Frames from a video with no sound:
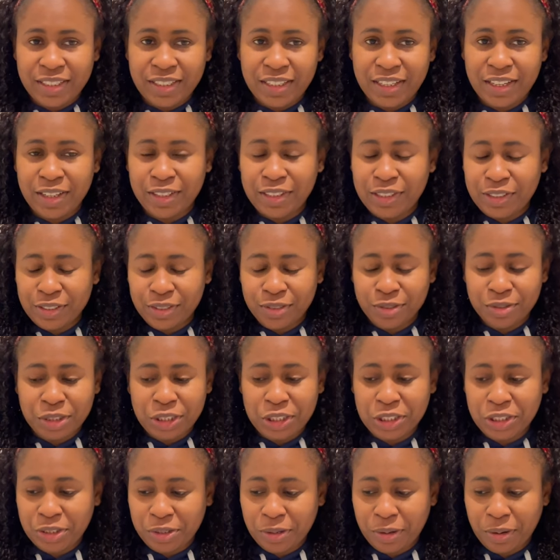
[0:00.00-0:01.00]
you're just
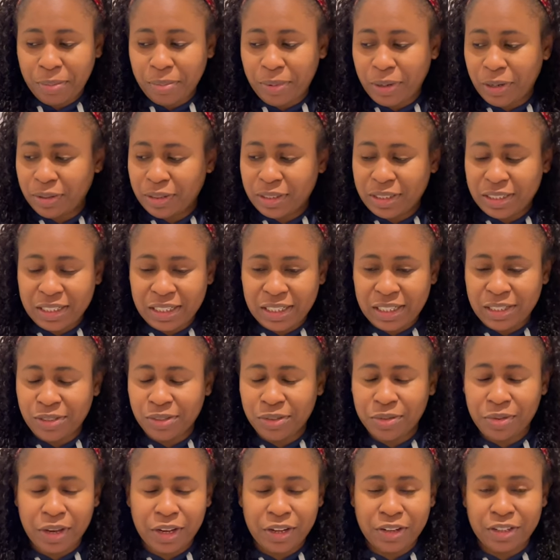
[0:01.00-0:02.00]
unsure about it, or
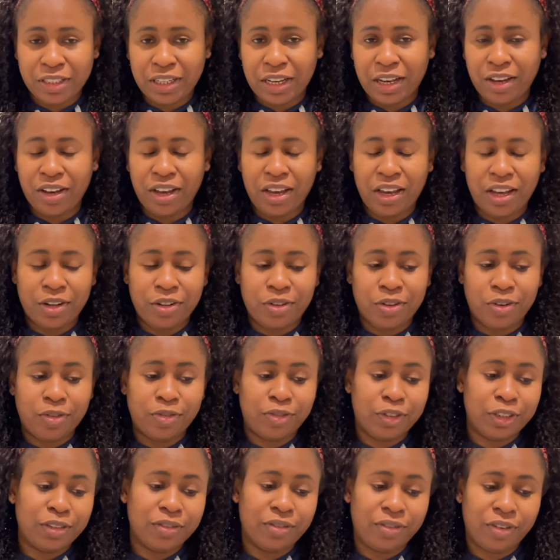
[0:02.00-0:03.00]
when you just get your hair done for
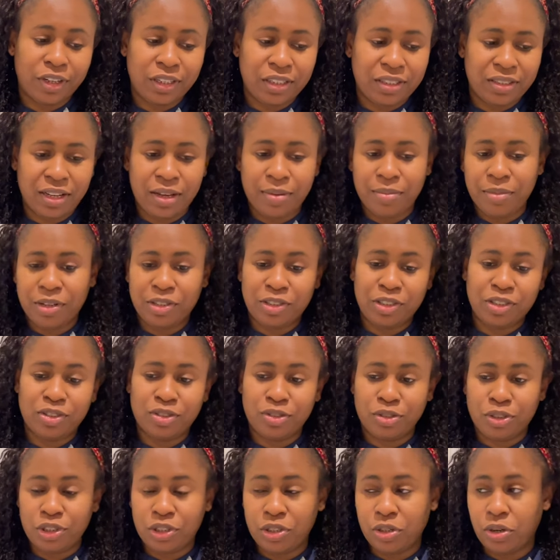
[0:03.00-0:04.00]
the first time, you're just
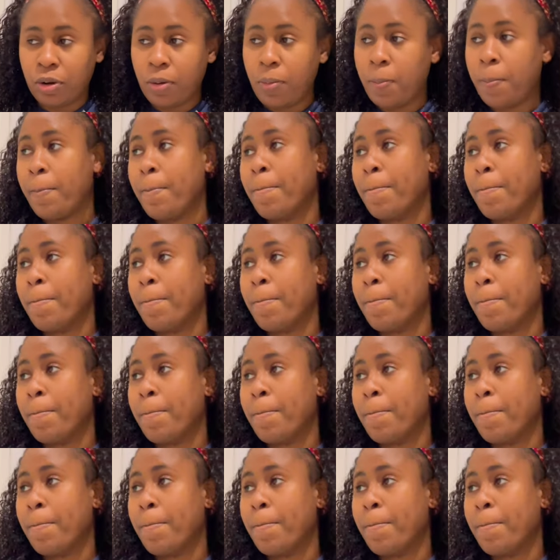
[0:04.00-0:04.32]
not sure.